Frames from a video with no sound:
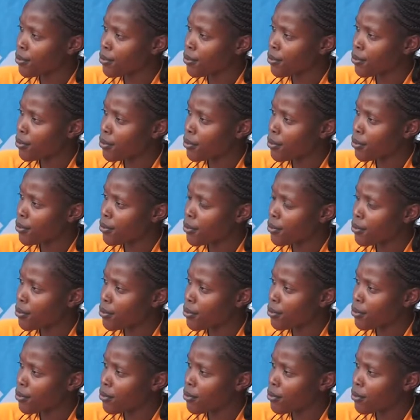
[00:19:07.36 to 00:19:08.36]

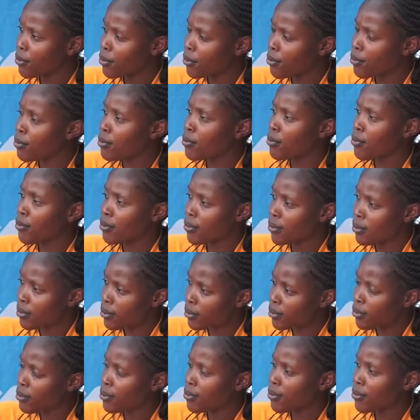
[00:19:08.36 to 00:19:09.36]

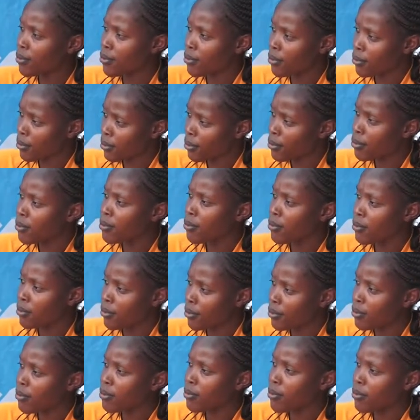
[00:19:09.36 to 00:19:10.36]

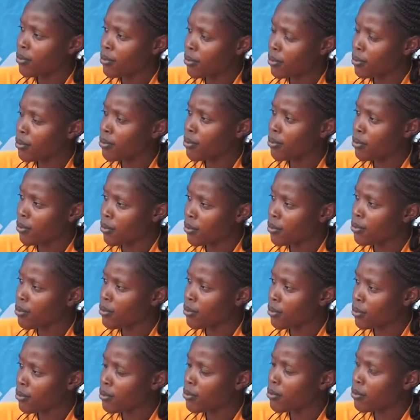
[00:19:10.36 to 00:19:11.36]

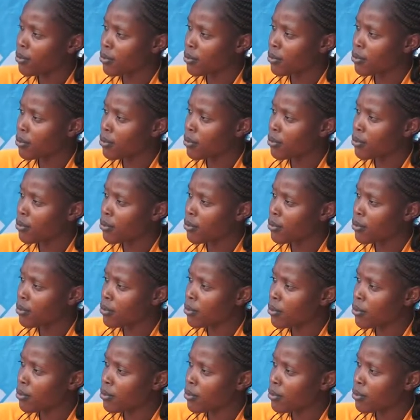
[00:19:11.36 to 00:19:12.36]

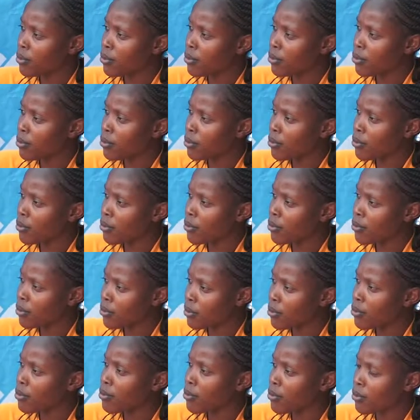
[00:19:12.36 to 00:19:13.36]

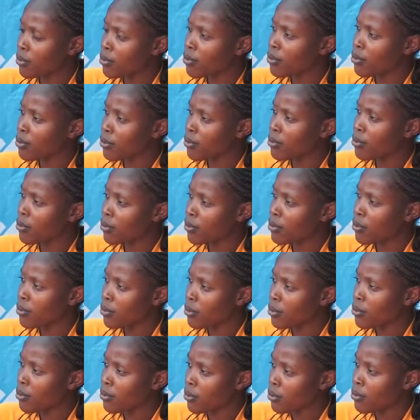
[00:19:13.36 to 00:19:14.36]

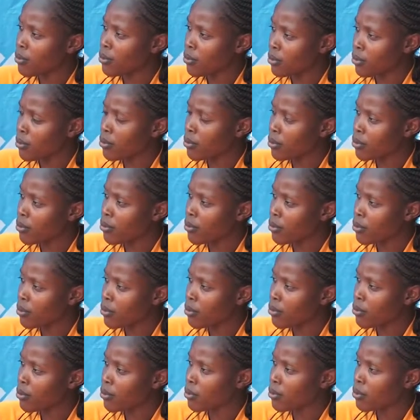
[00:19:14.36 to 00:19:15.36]
This person isn't speaking.